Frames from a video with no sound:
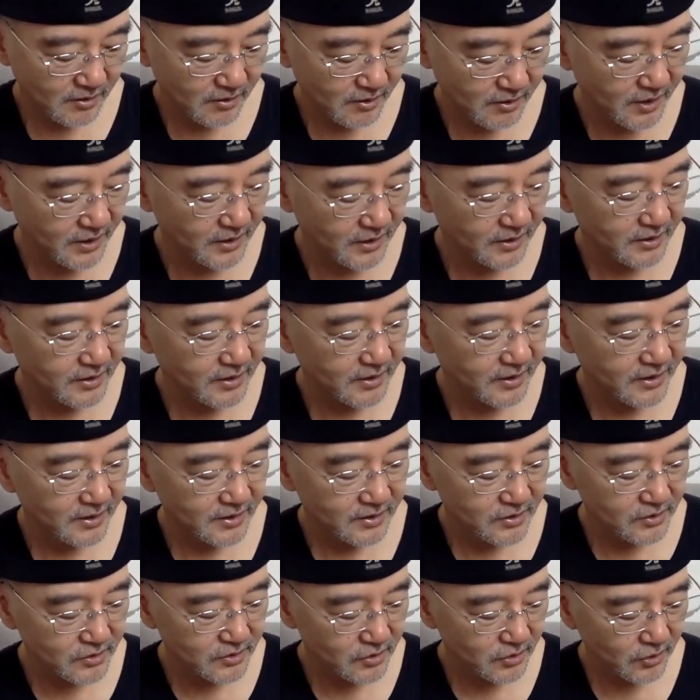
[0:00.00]
right?
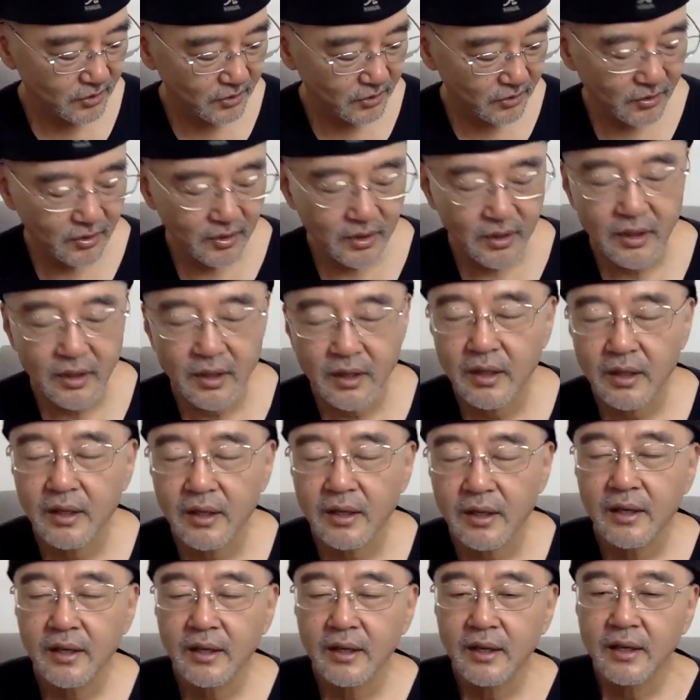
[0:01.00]
So
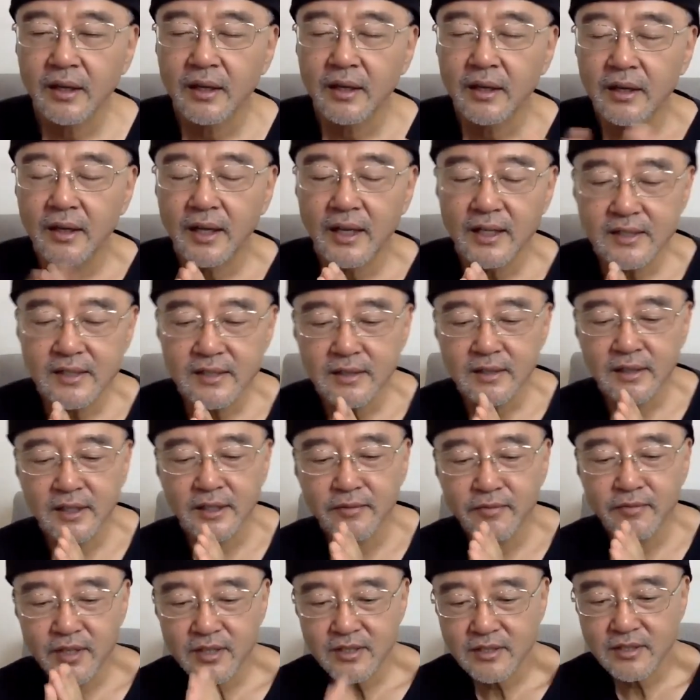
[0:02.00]
let's
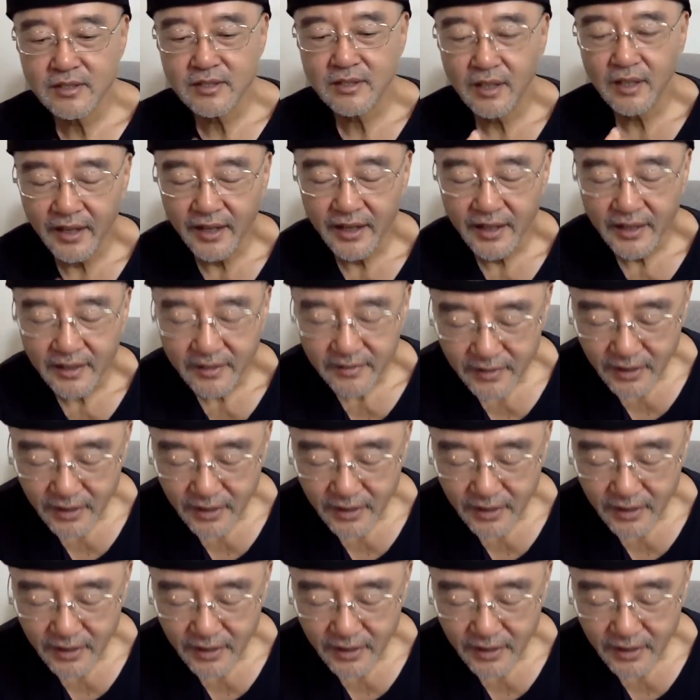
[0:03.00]
live this day